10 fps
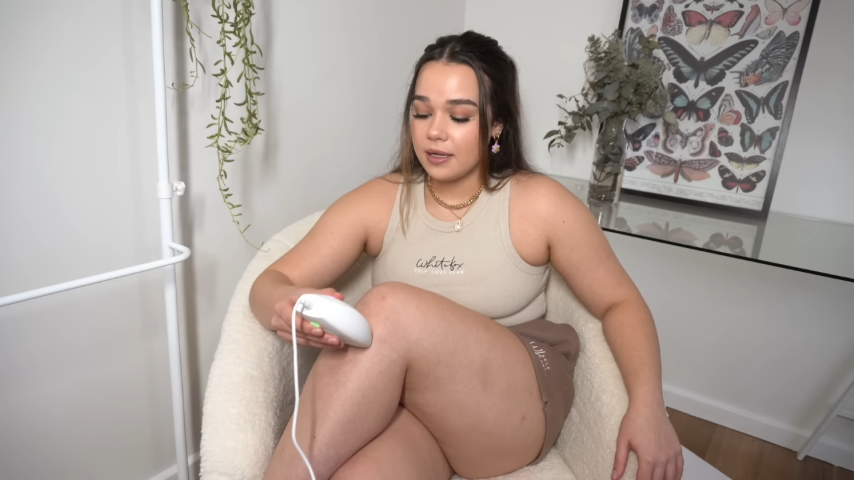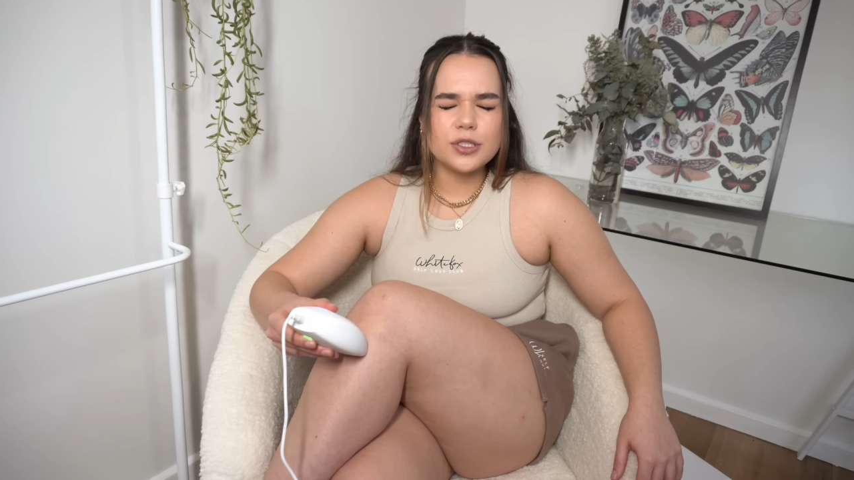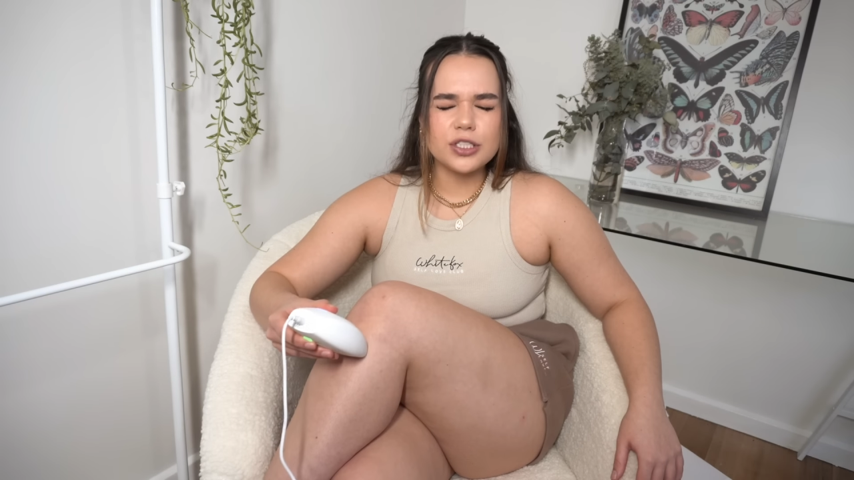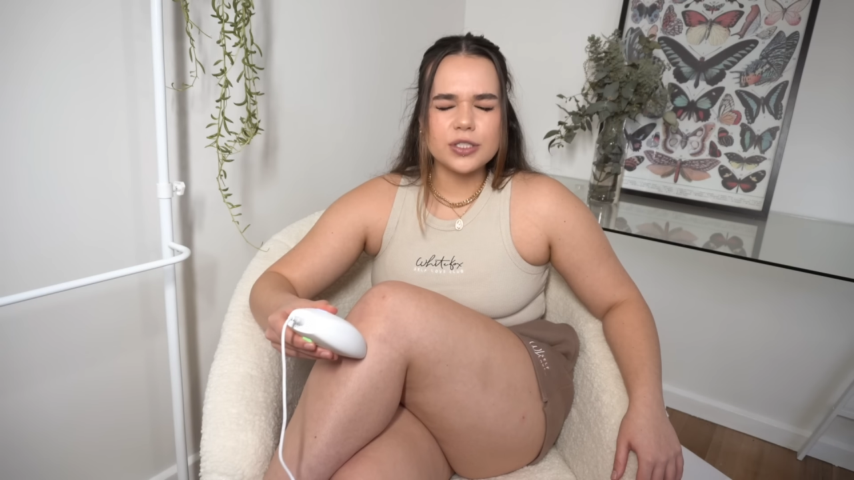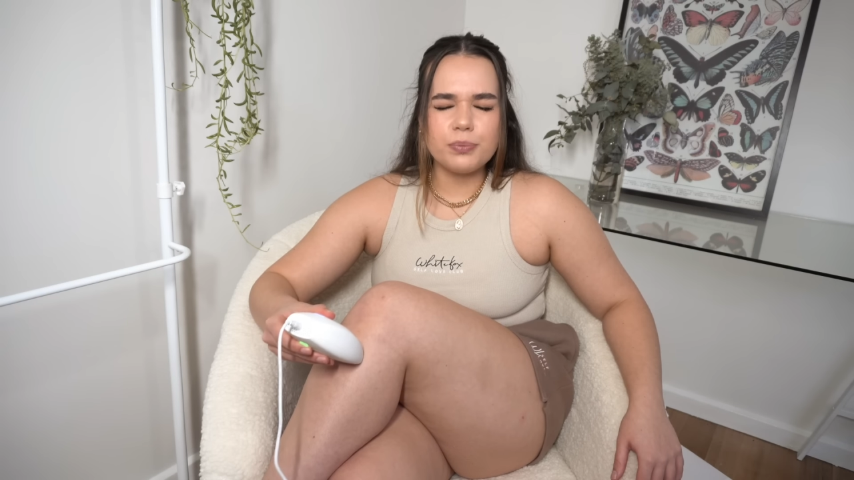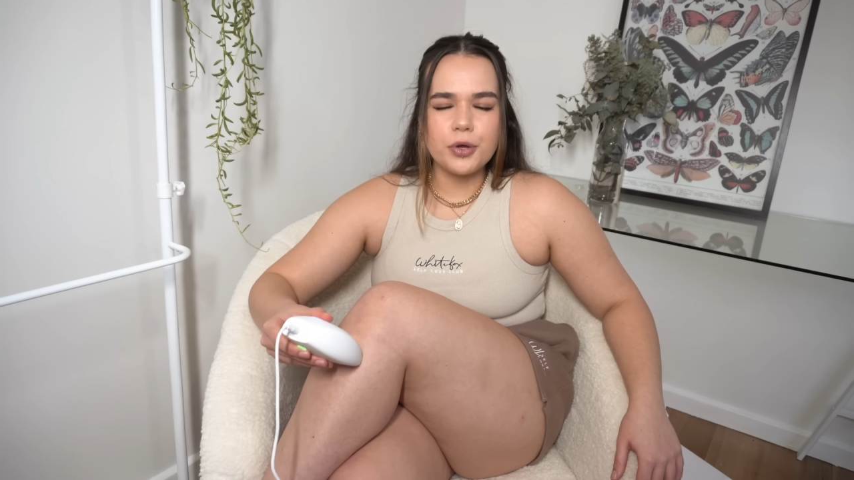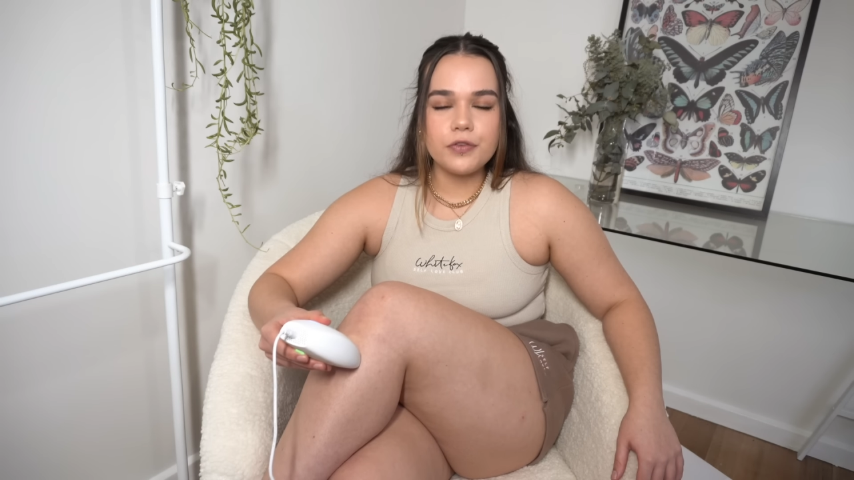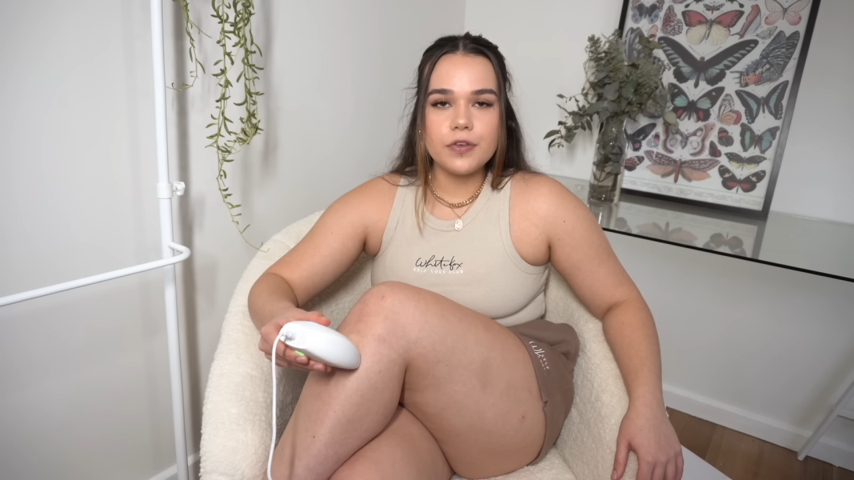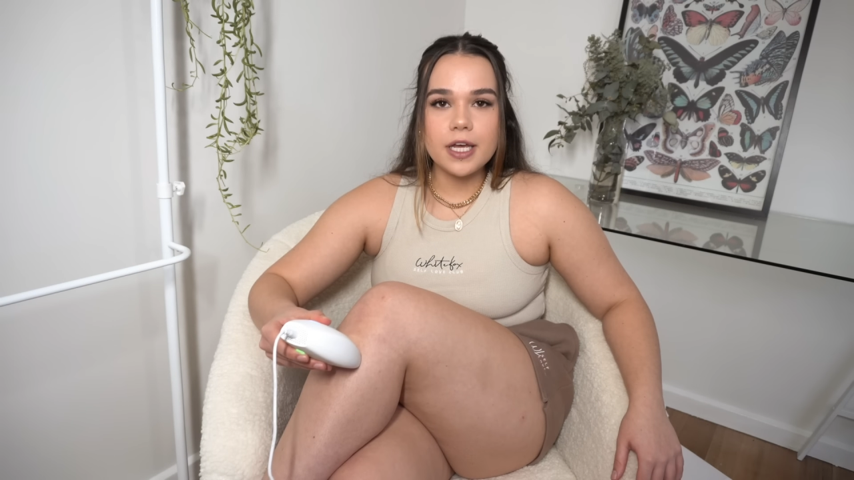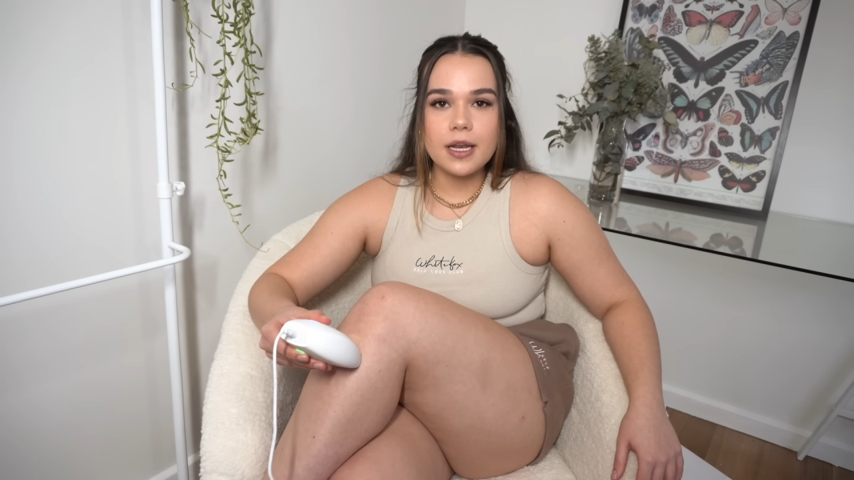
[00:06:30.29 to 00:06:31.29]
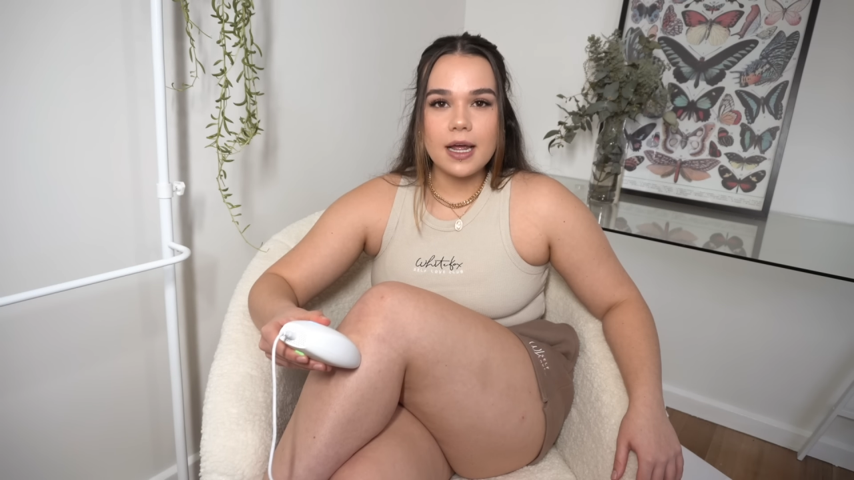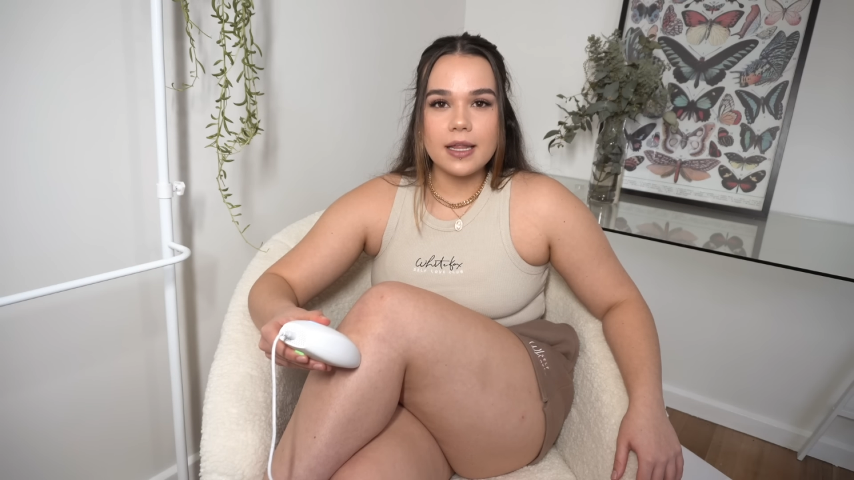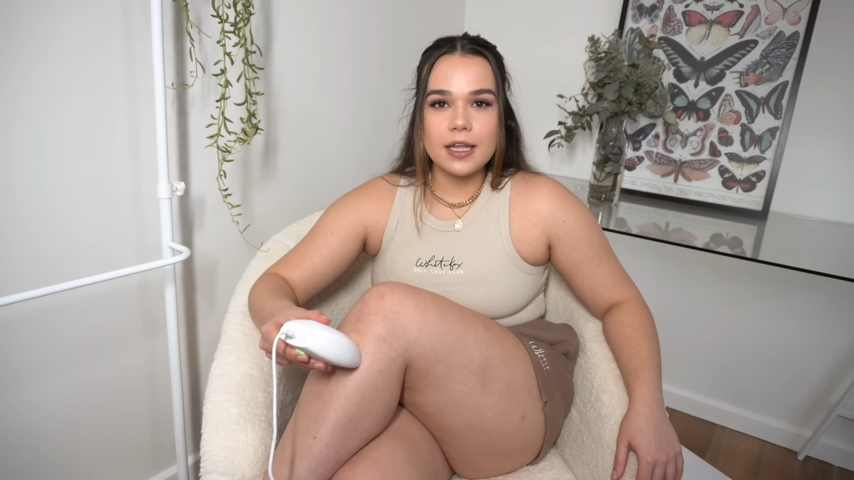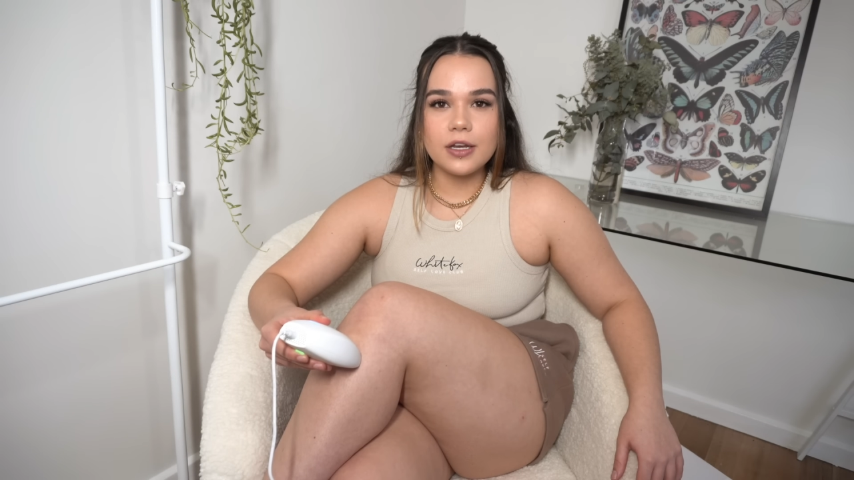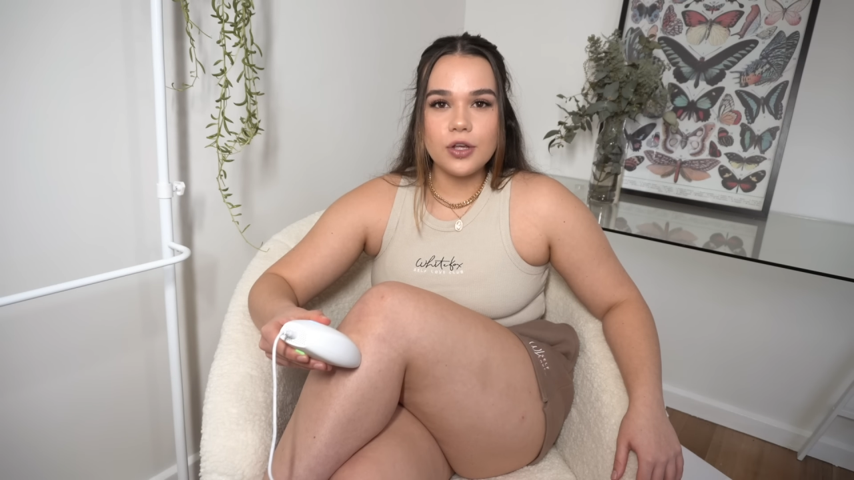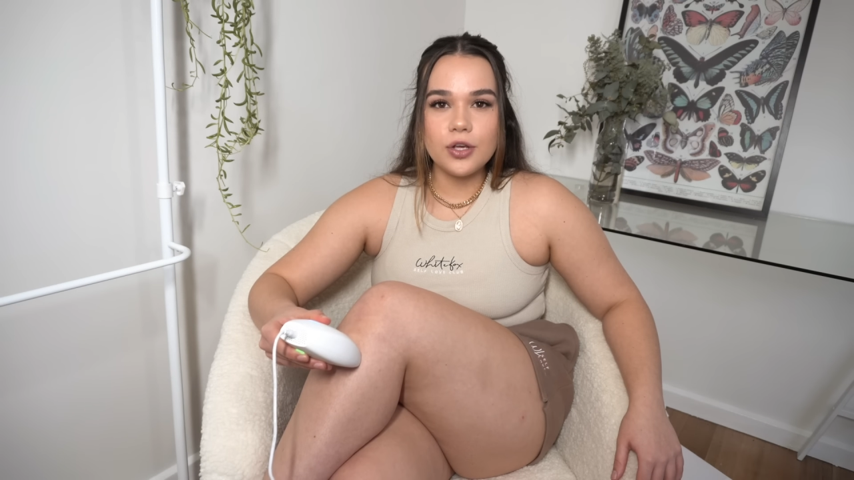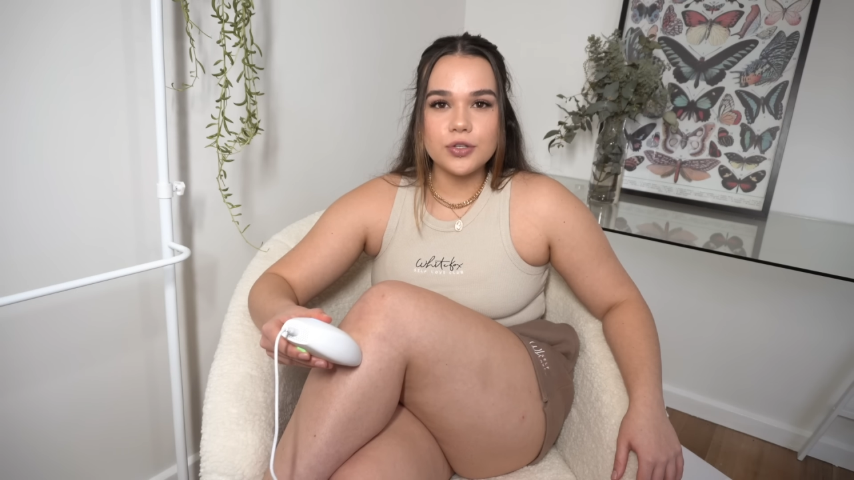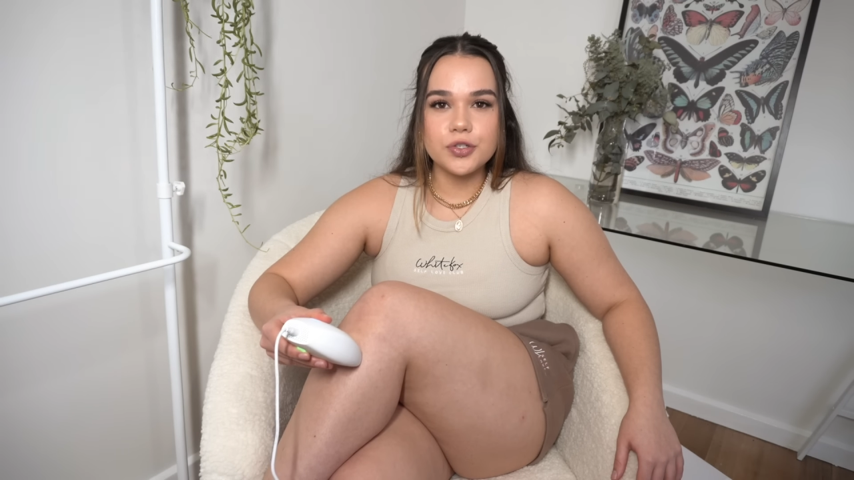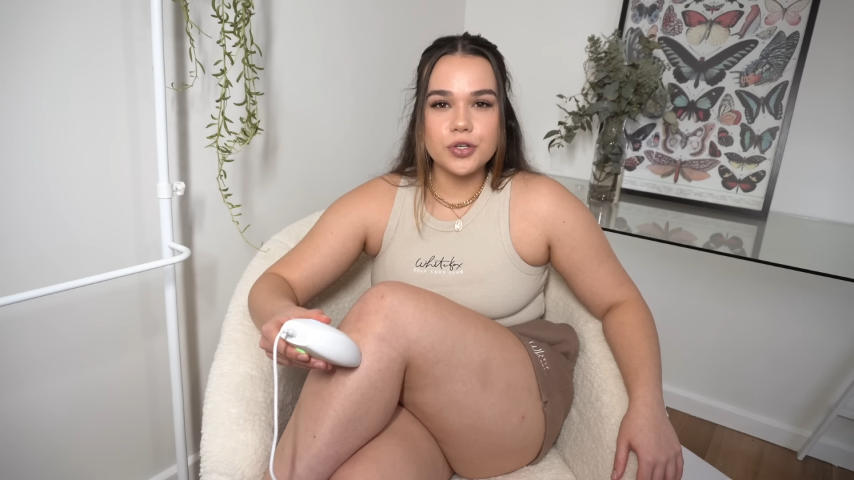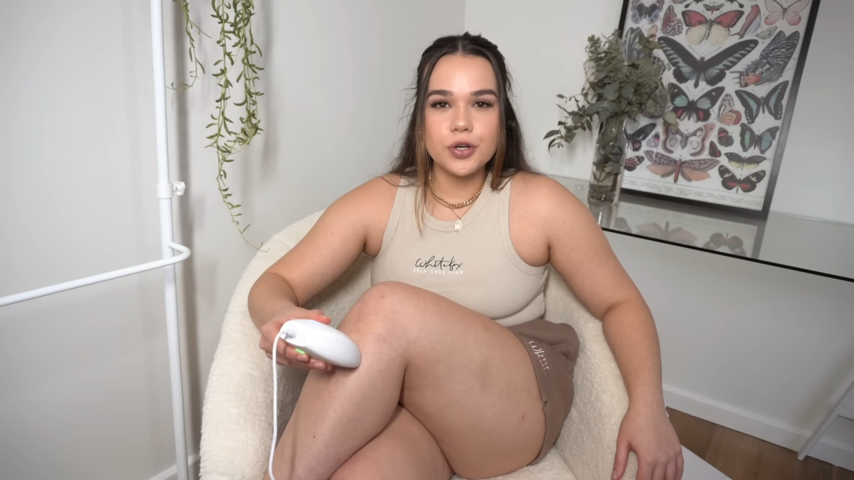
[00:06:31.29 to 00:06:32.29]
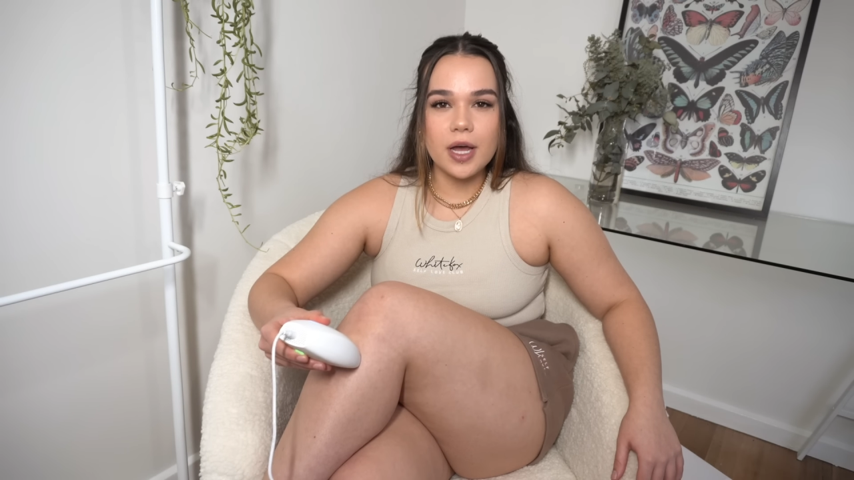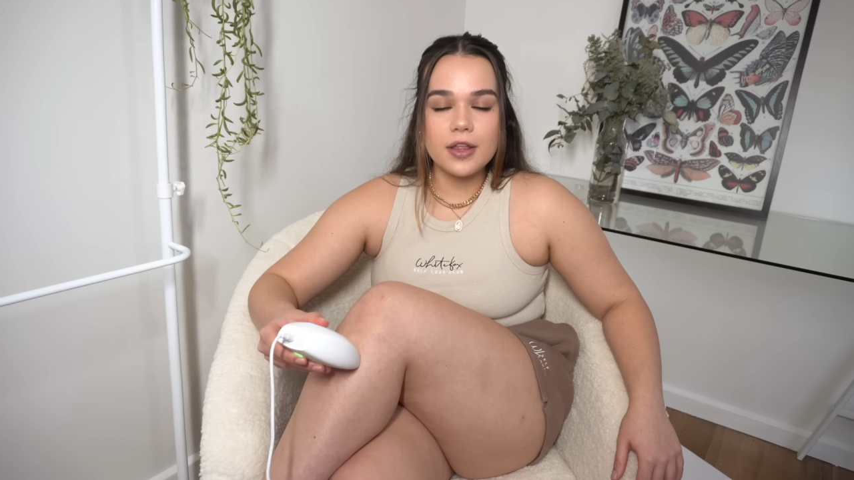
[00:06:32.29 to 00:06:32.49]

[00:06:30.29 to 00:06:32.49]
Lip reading: just move it, and then you can do